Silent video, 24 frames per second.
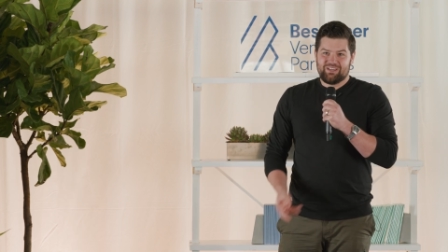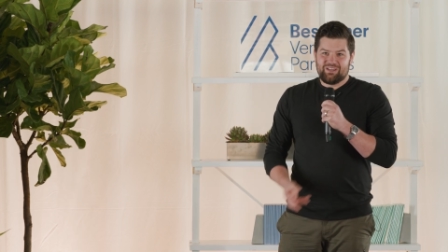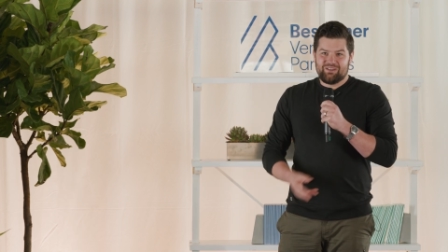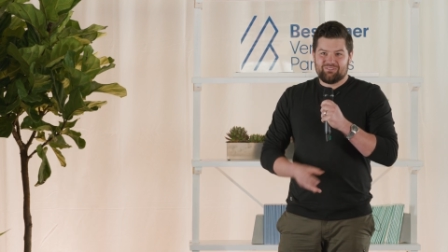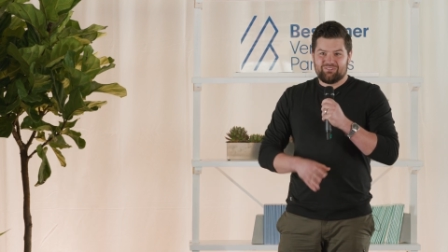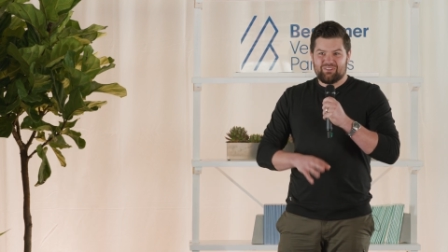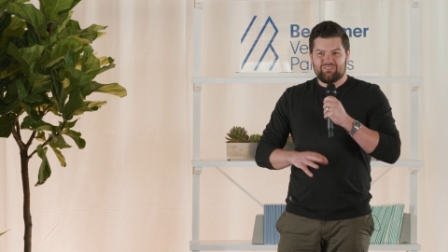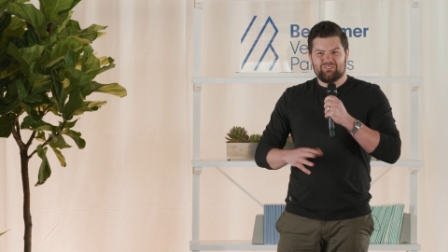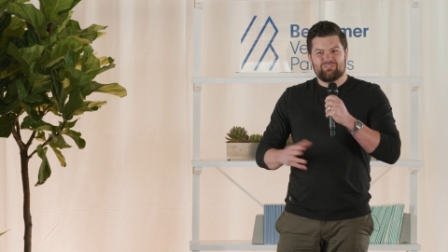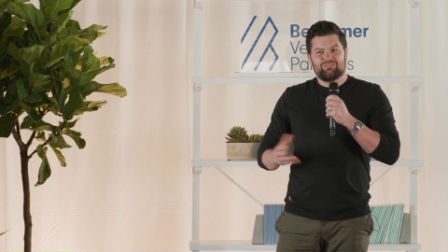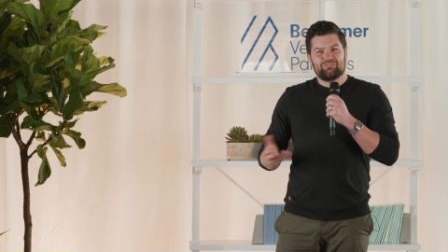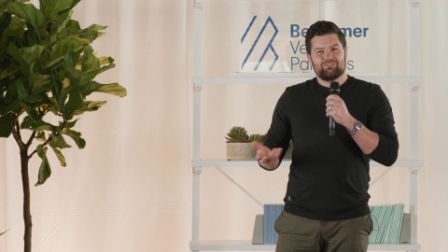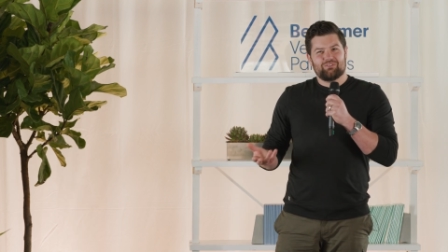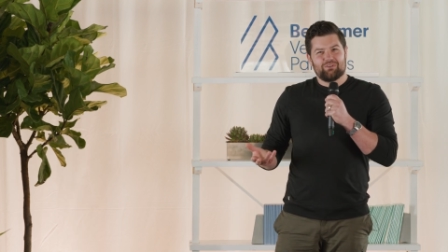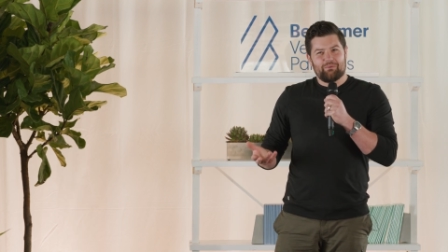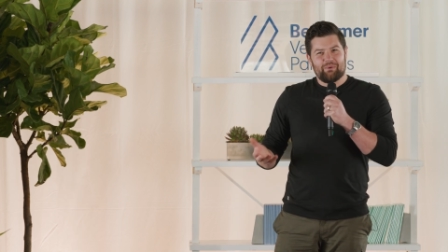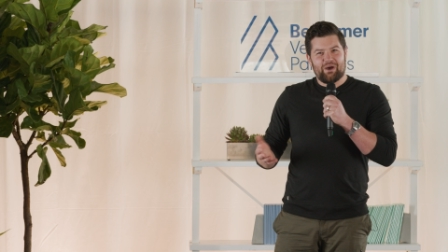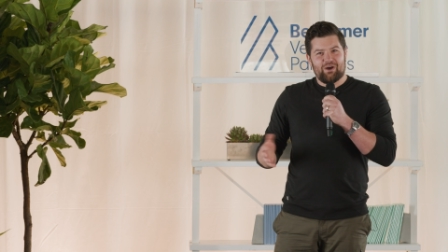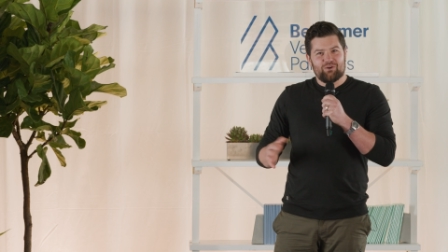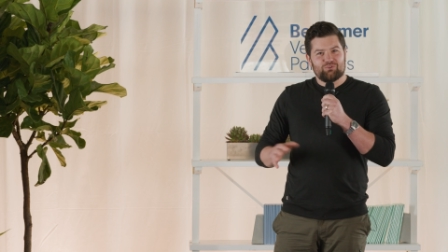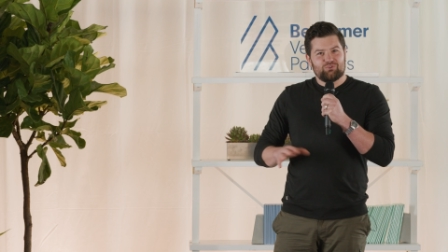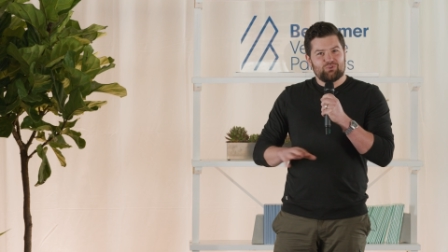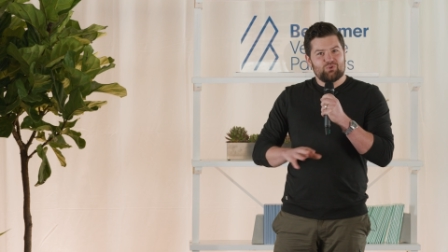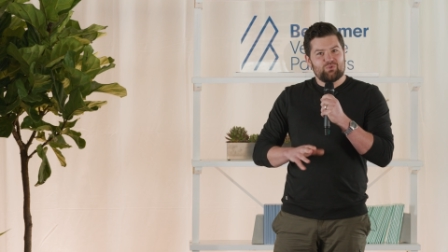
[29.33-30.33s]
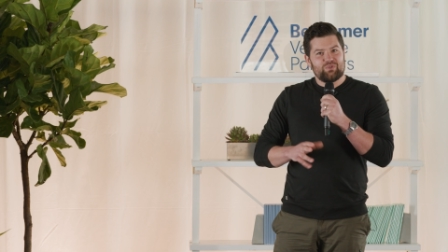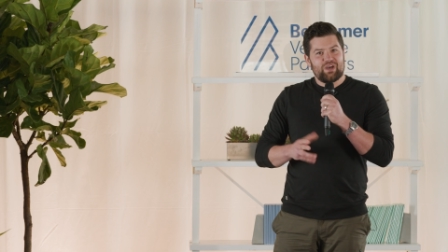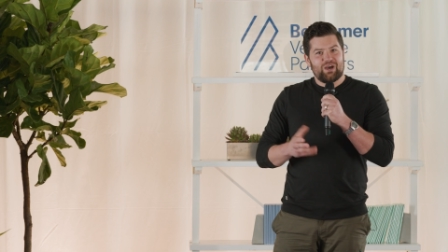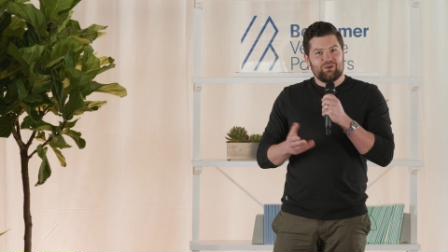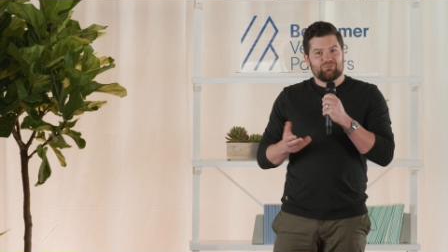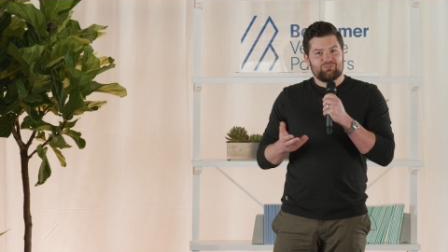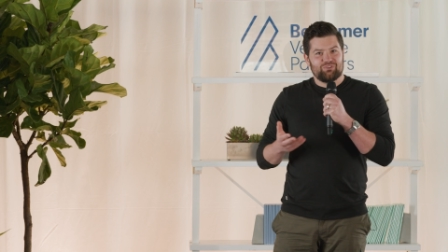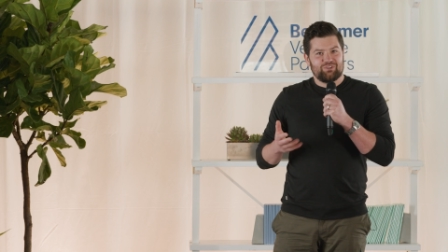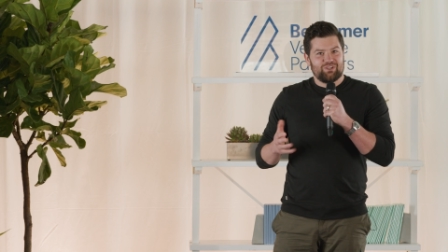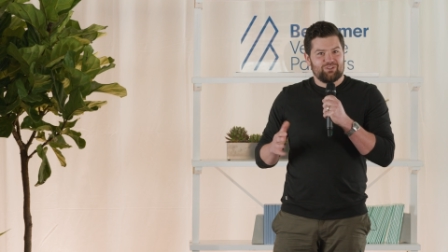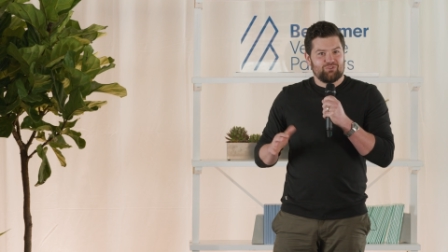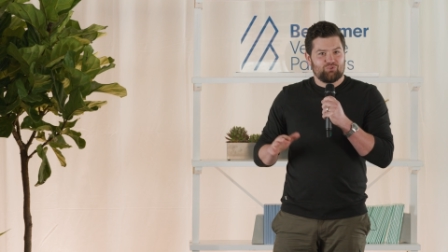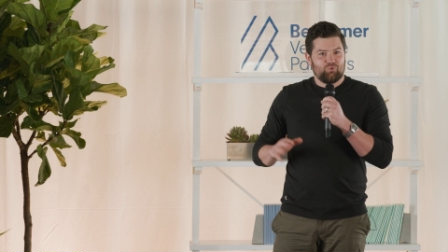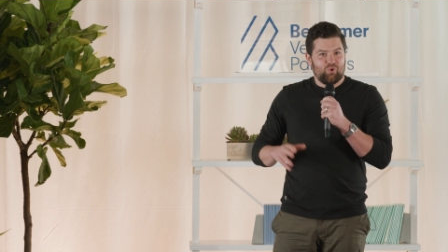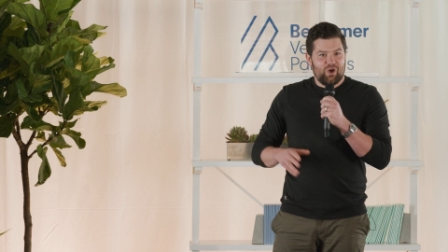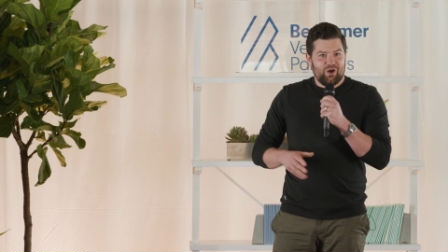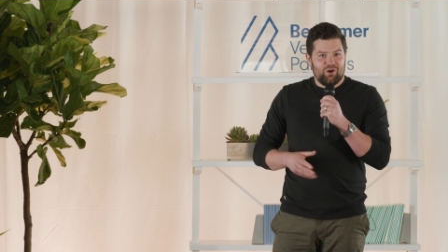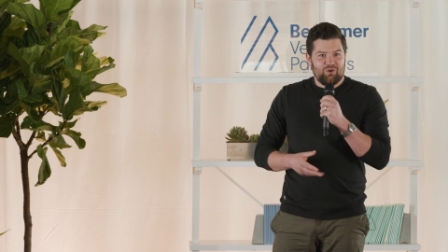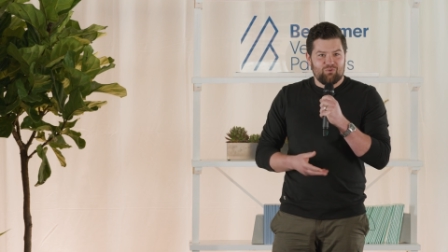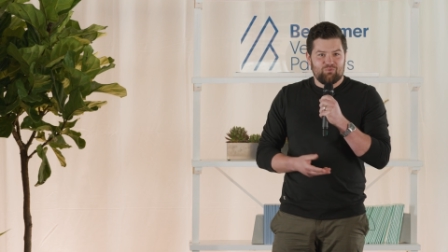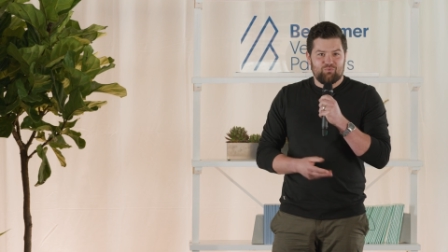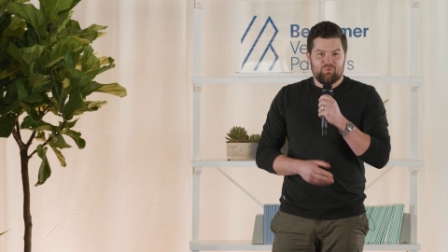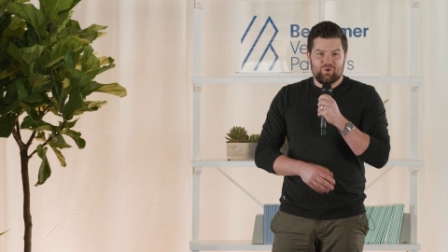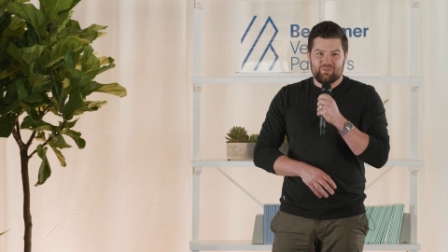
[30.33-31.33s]
since about
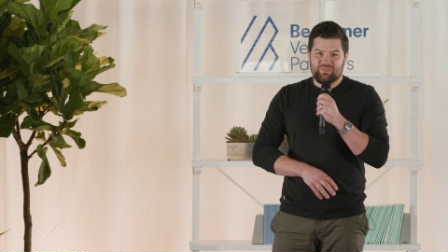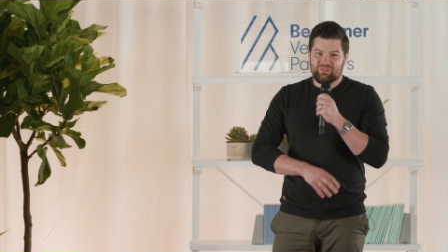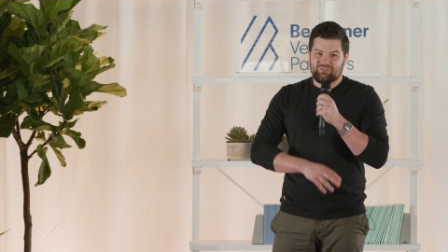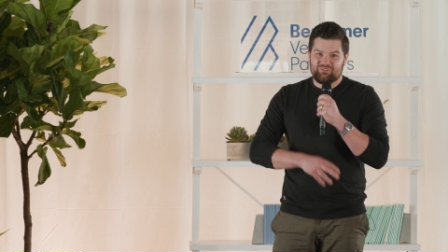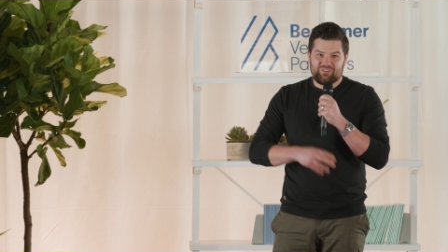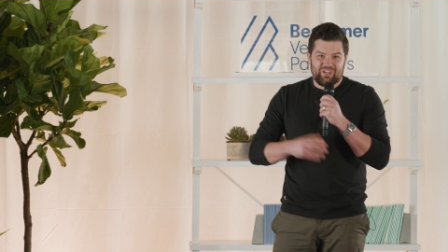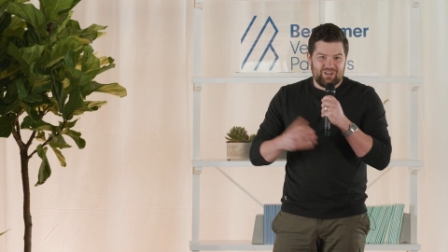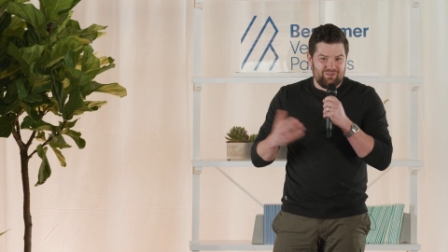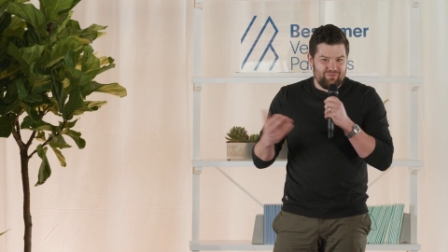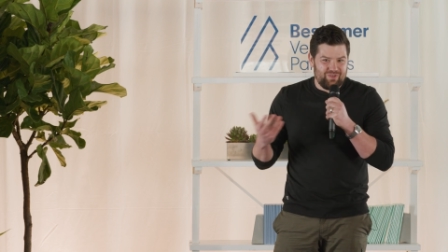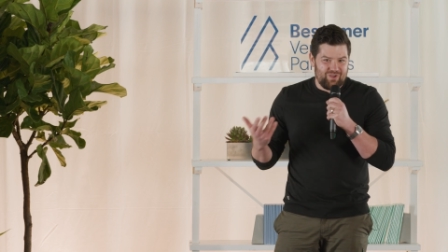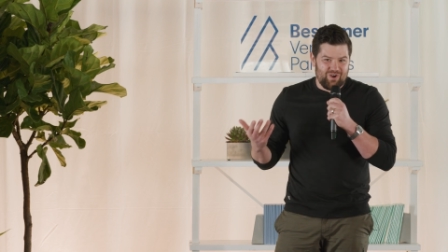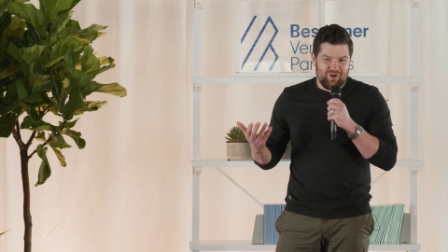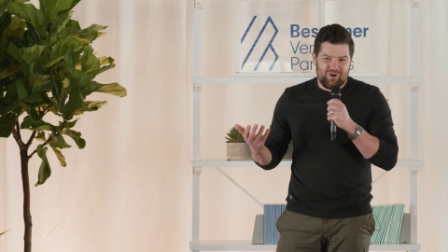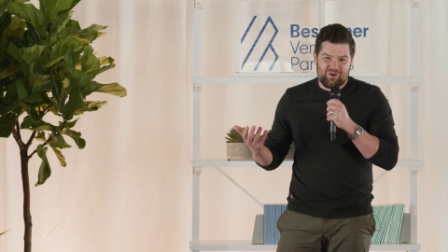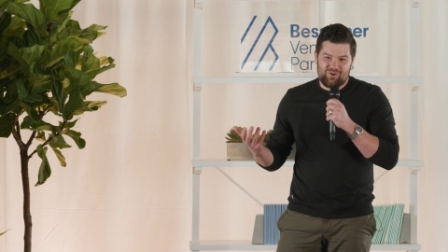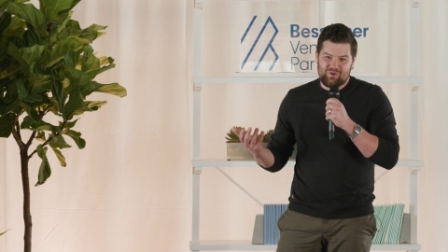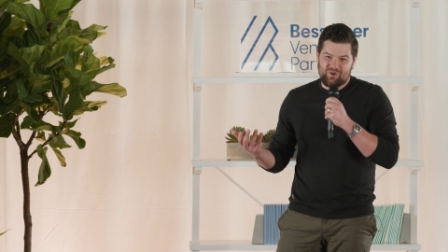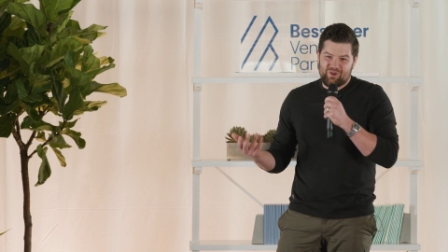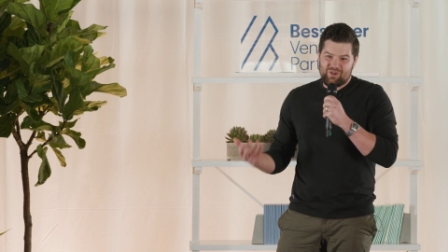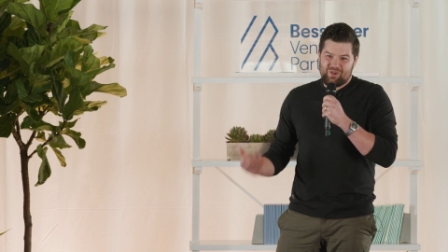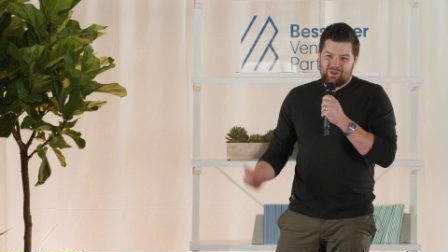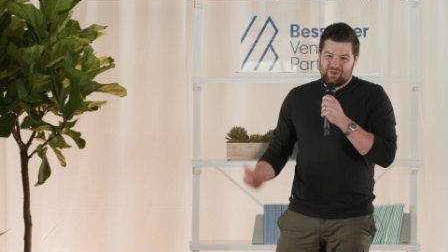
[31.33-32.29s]
2012, when the state of the art